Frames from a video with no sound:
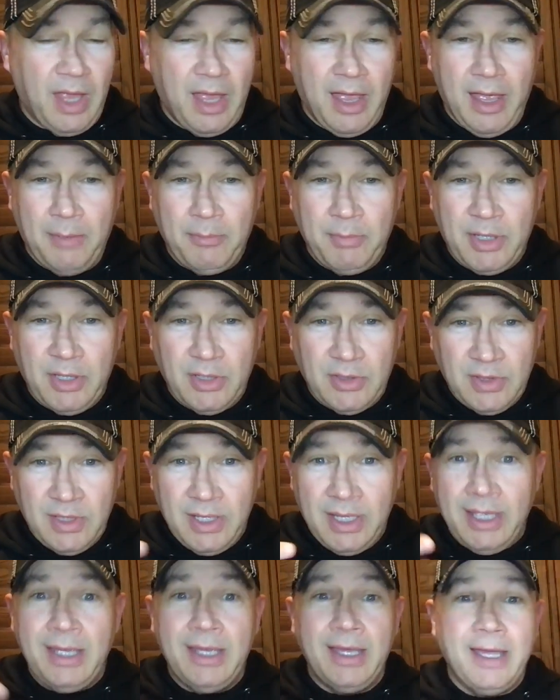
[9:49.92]
uh, because
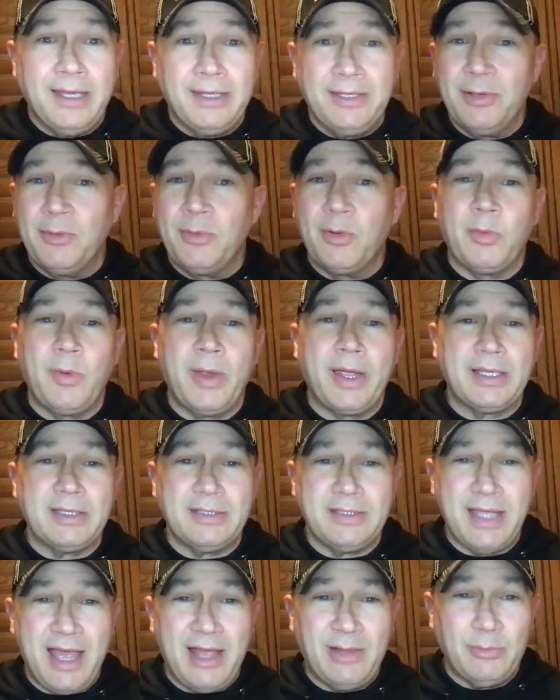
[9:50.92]
until we're
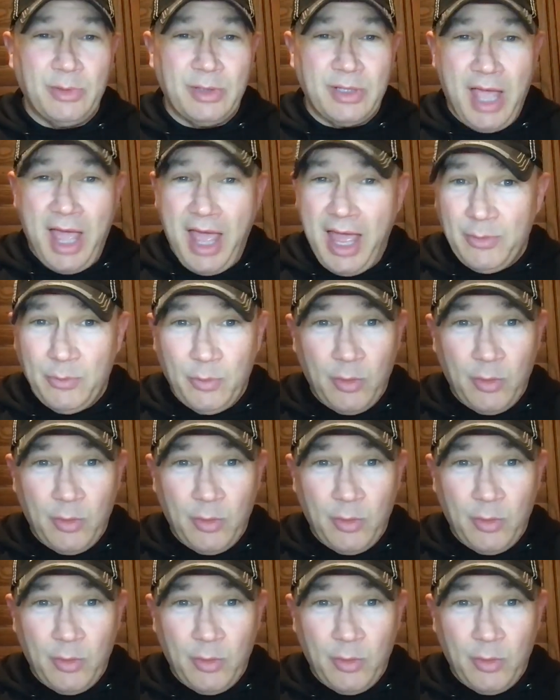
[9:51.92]
reconciled with God,